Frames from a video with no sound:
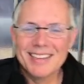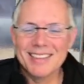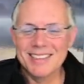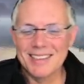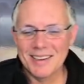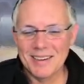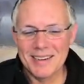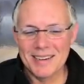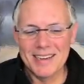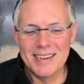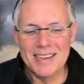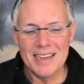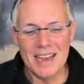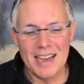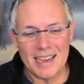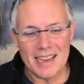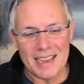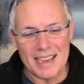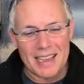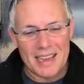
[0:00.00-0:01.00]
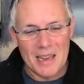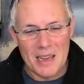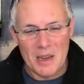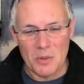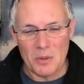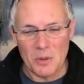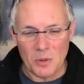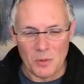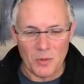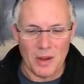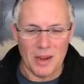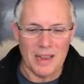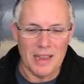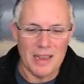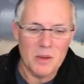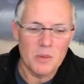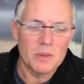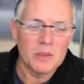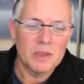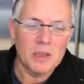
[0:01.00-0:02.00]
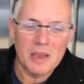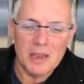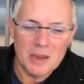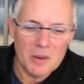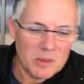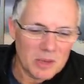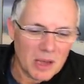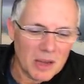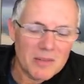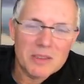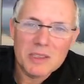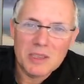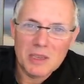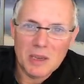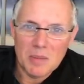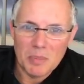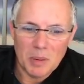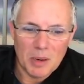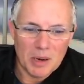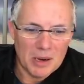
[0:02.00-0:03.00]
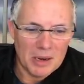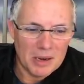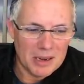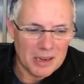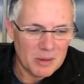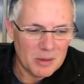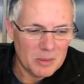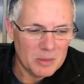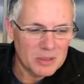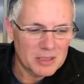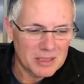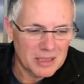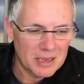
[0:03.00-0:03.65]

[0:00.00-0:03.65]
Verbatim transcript: so again, it was funny. It was a it was obviously a bug. It was